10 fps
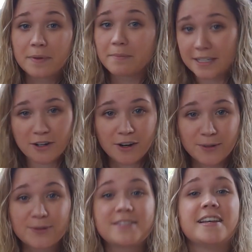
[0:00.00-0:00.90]

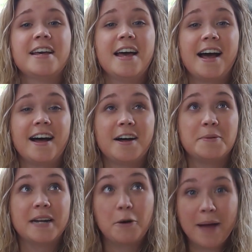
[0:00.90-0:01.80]
McDonald's,
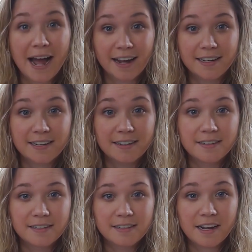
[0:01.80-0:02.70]
an alpaca
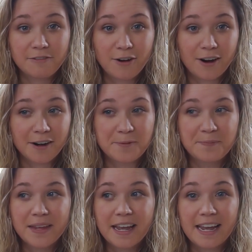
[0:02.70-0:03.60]
farm,
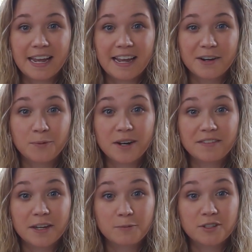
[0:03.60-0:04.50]
and one of
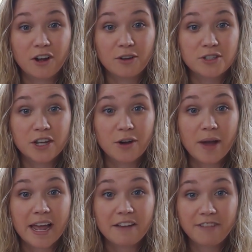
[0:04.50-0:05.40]
them was also
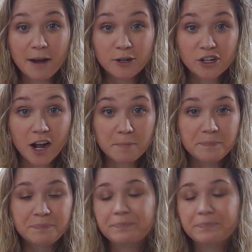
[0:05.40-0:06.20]
a flower shop.